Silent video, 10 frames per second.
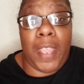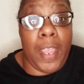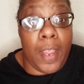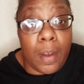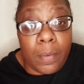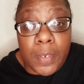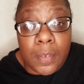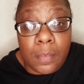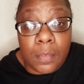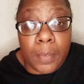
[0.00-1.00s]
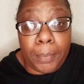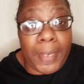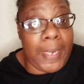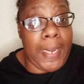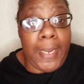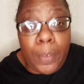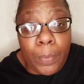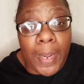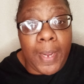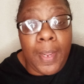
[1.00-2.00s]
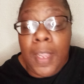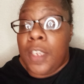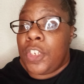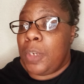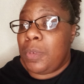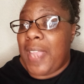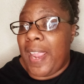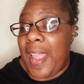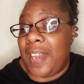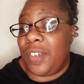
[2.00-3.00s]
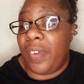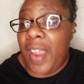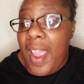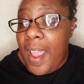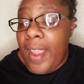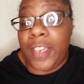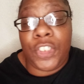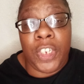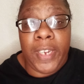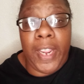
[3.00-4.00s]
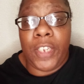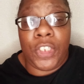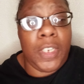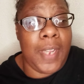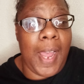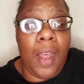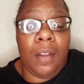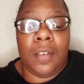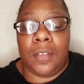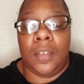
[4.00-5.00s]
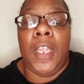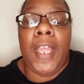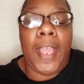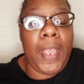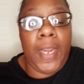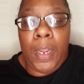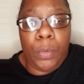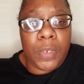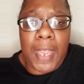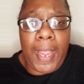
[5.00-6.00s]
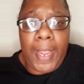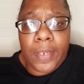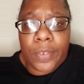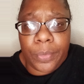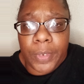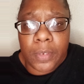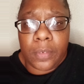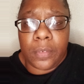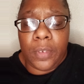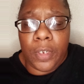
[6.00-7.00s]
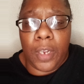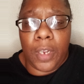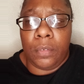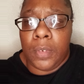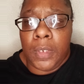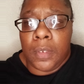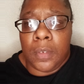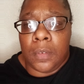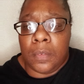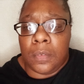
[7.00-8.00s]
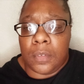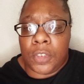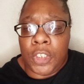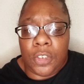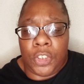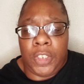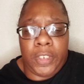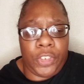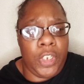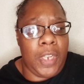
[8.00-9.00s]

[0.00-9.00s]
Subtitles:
Aaron. But anyway, she was like, I tried. And she did. She called and he was not answering. She